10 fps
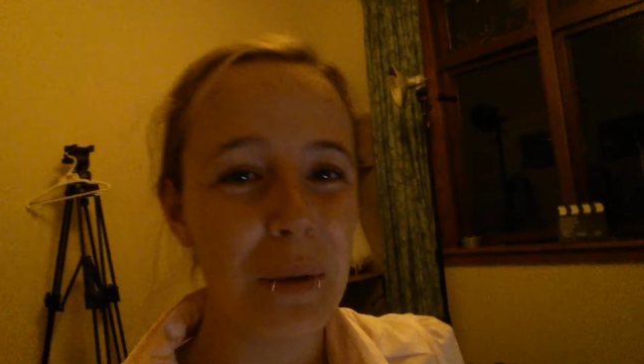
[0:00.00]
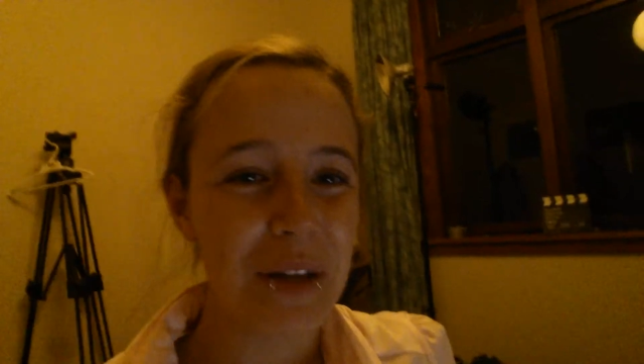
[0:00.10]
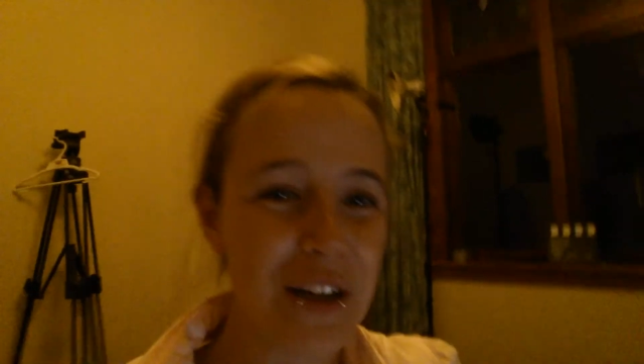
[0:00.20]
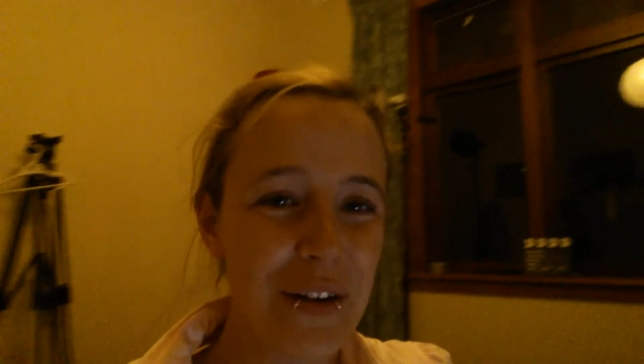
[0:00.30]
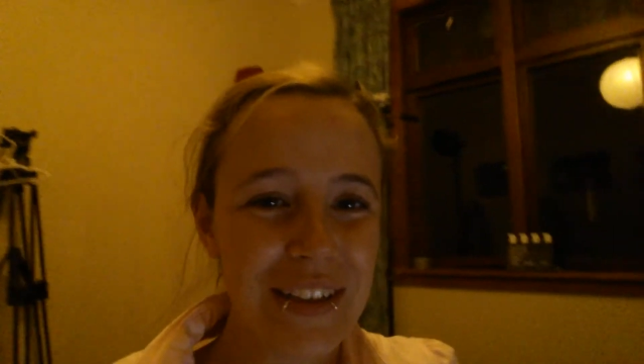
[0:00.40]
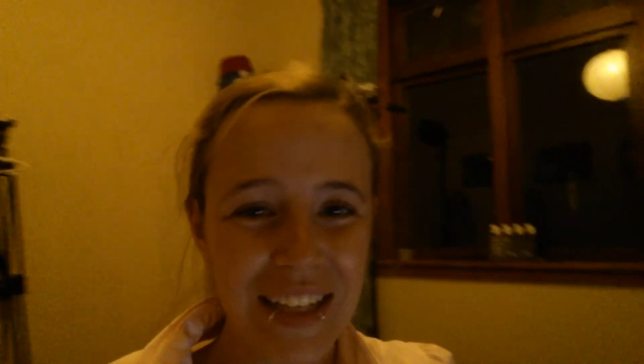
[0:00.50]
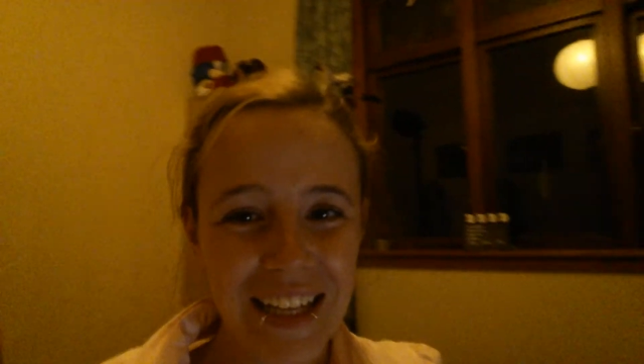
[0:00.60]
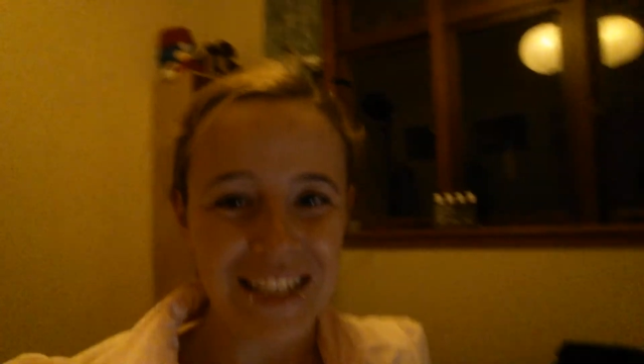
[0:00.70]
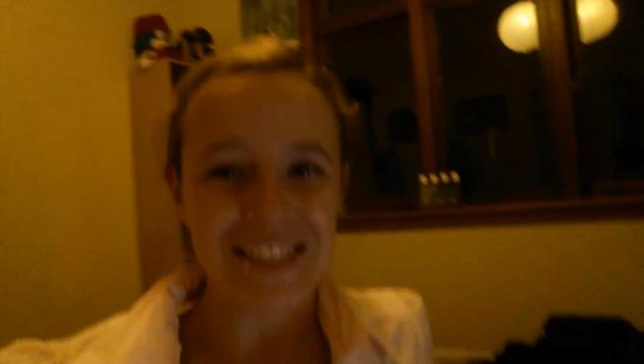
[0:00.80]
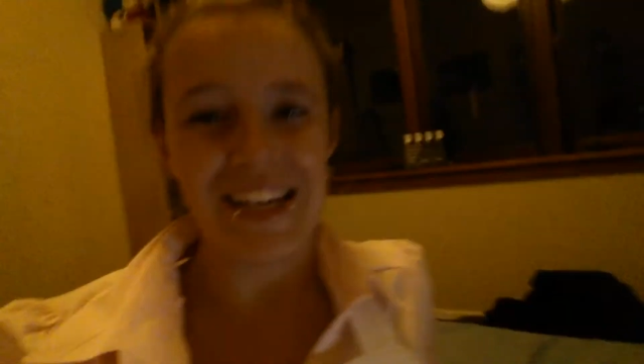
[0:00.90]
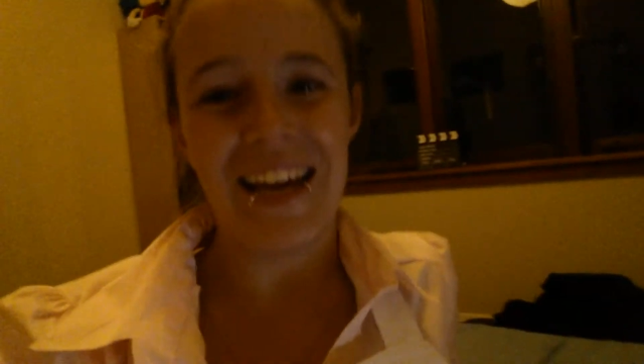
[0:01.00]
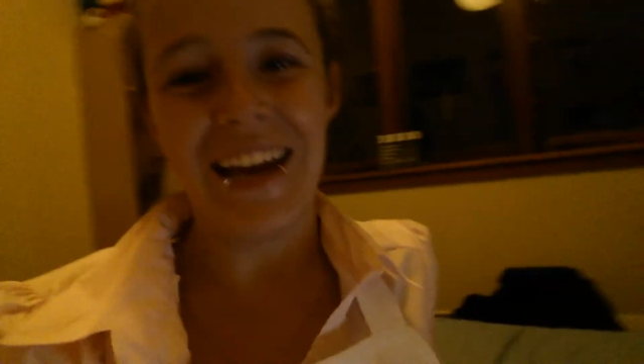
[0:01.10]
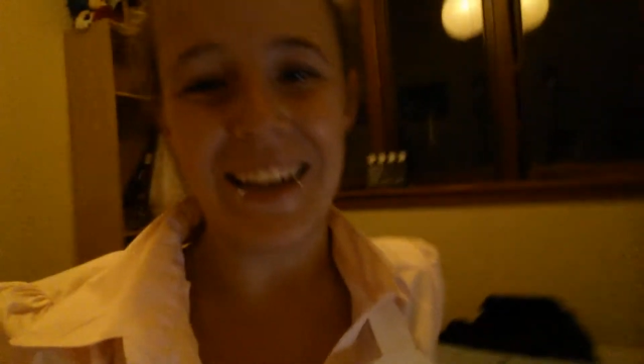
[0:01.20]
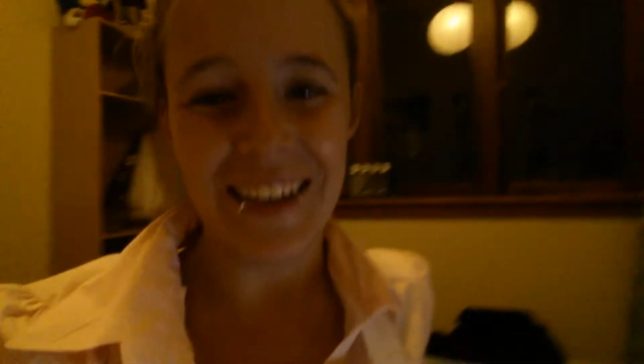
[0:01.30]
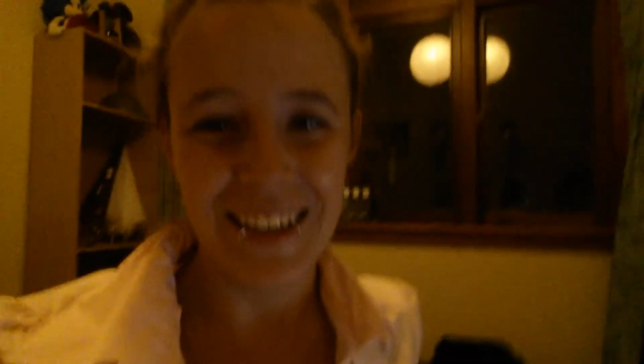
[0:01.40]
I'll be going Lady
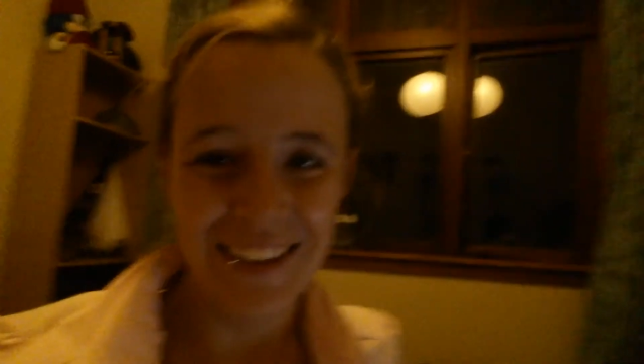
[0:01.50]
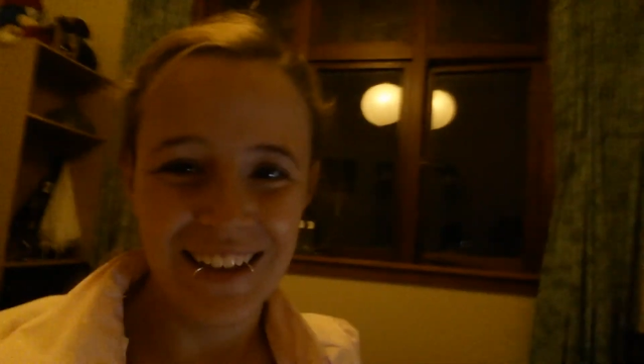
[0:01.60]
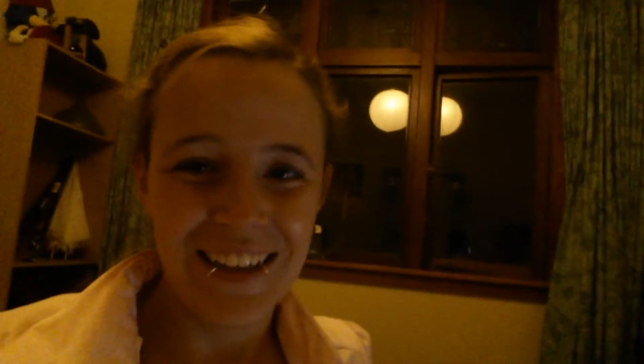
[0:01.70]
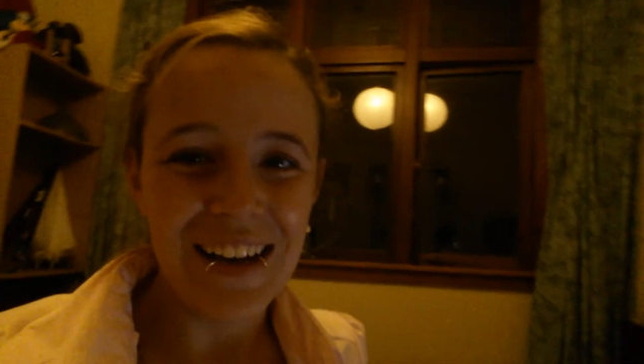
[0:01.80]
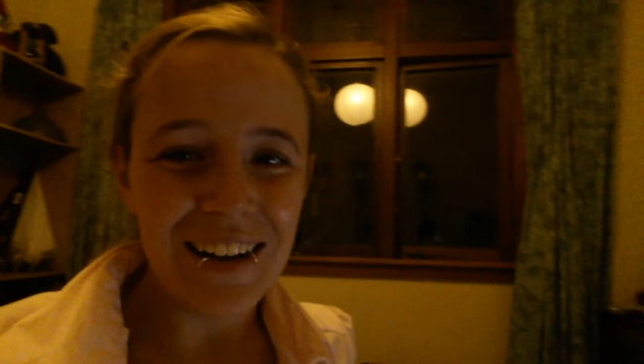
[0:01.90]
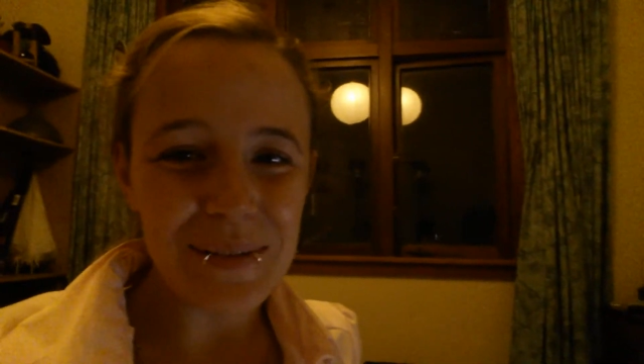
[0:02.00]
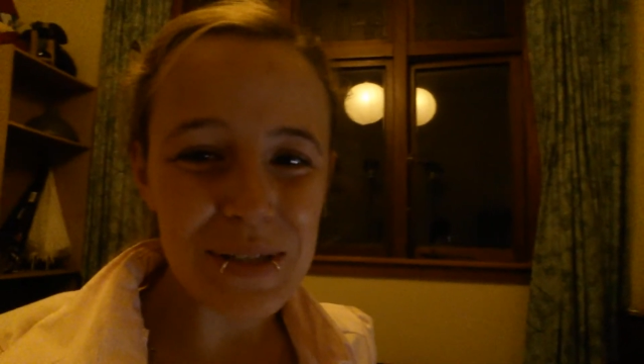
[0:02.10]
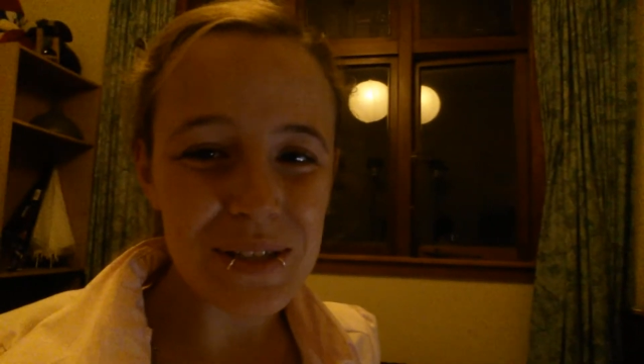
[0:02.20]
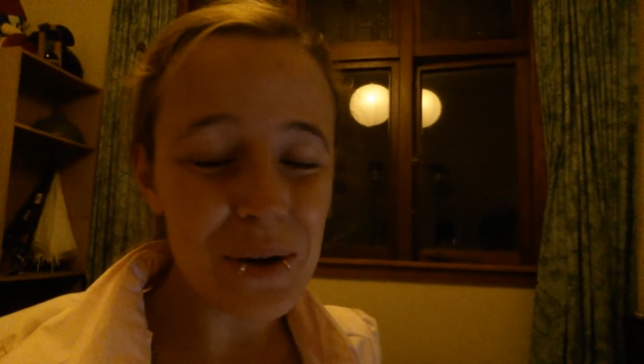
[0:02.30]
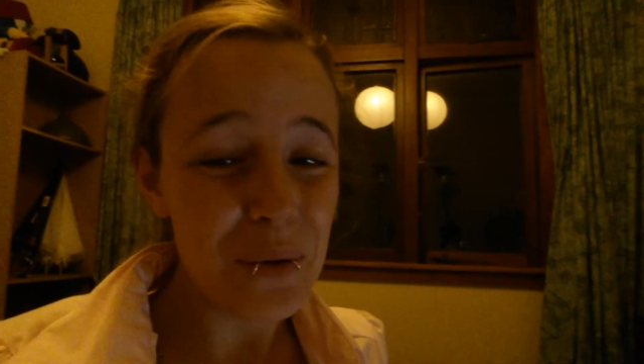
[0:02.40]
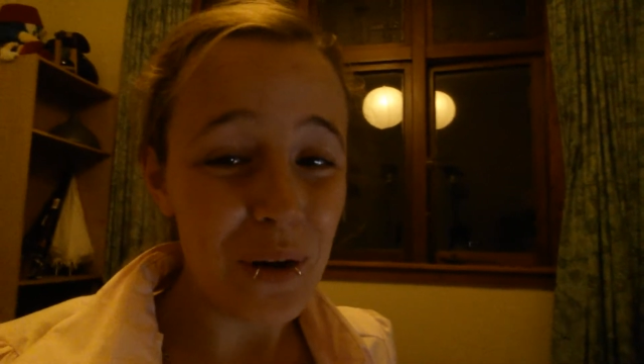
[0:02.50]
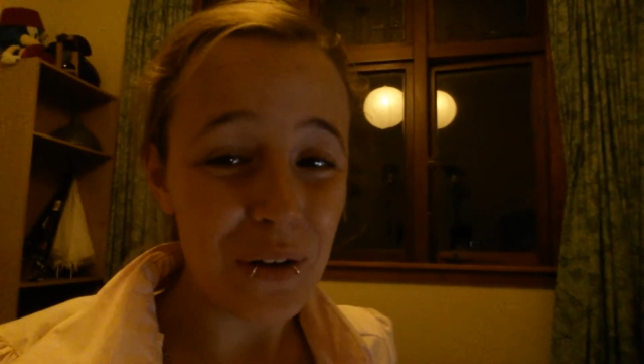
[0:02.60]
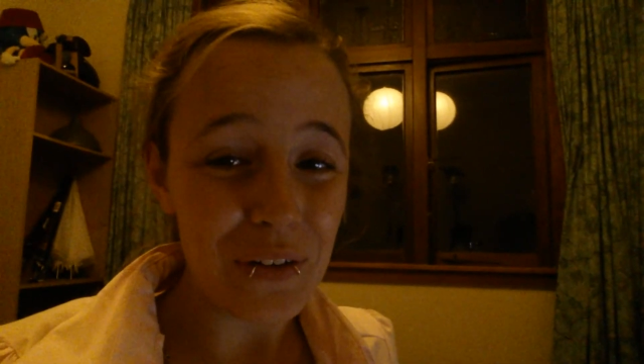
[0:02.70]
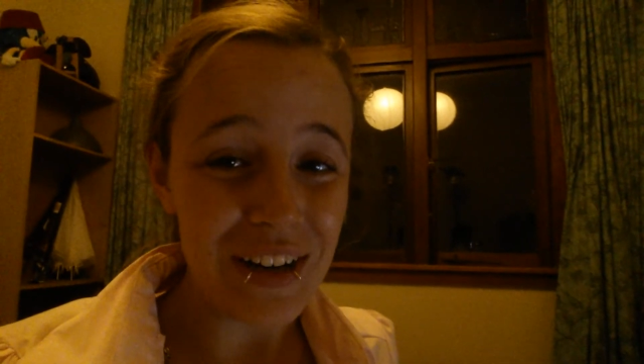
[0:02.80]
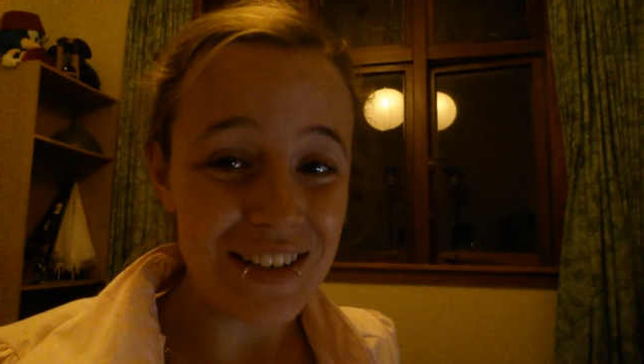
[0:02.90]
Stag. I'm so
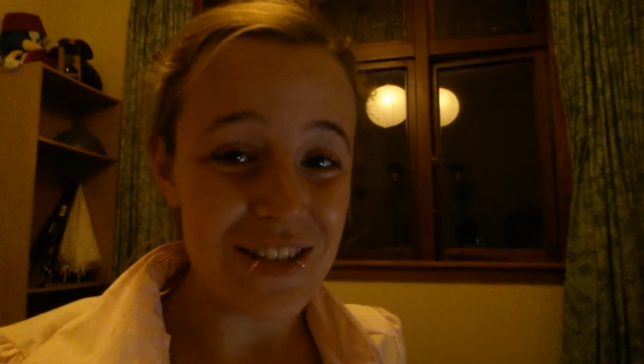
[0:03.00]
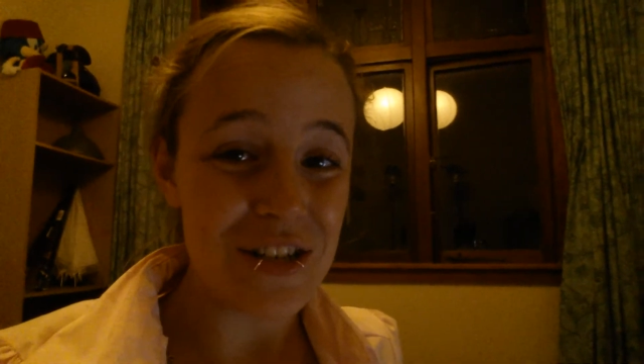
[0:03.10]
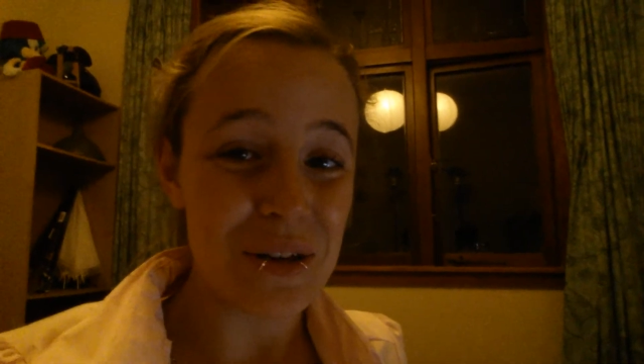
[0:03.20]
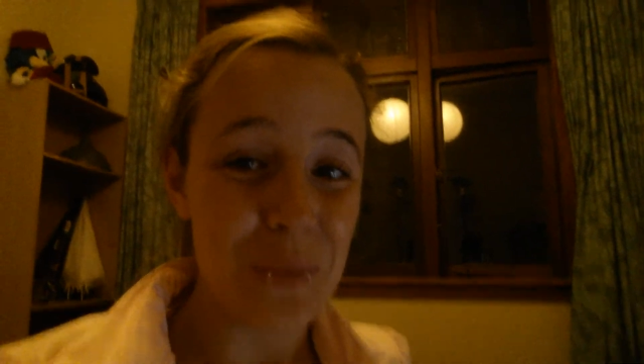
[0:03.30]
orange.